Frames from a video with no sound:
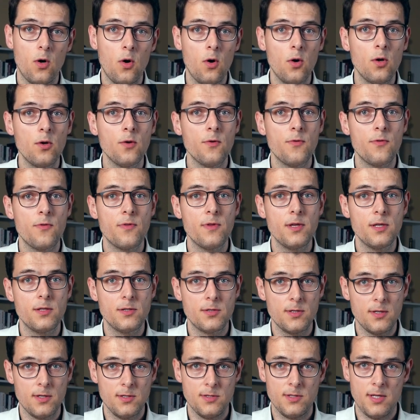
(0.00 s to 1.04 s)
all of the
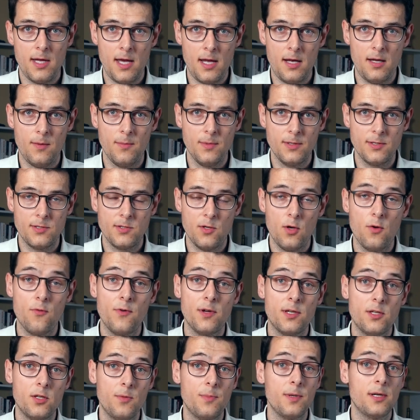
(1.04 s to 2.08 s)
discussed elements of a
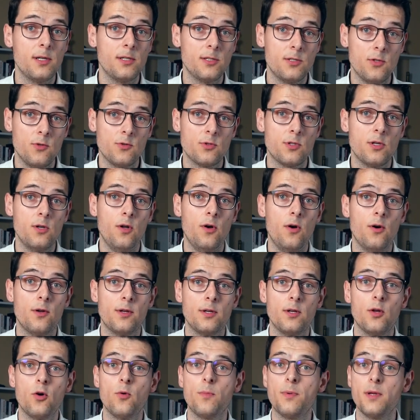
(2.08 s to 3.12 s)
typical social audit
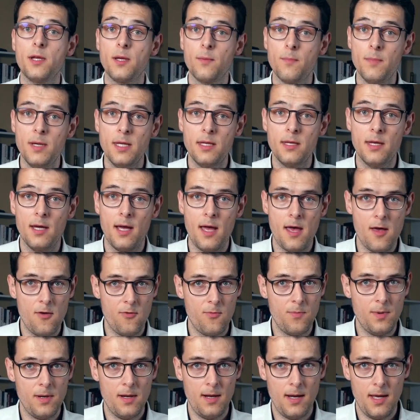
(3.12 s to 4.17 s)
opening meeting have
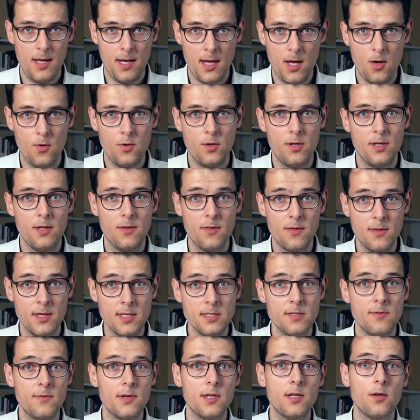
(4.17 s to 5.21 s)
been laid out in
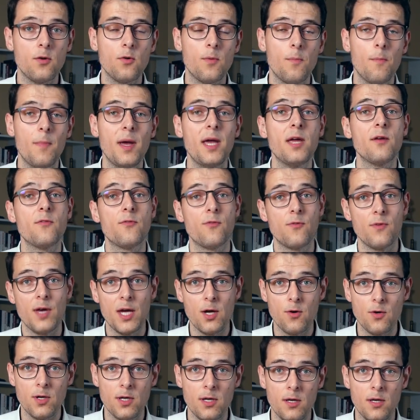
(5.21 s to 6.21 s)
this video may vary.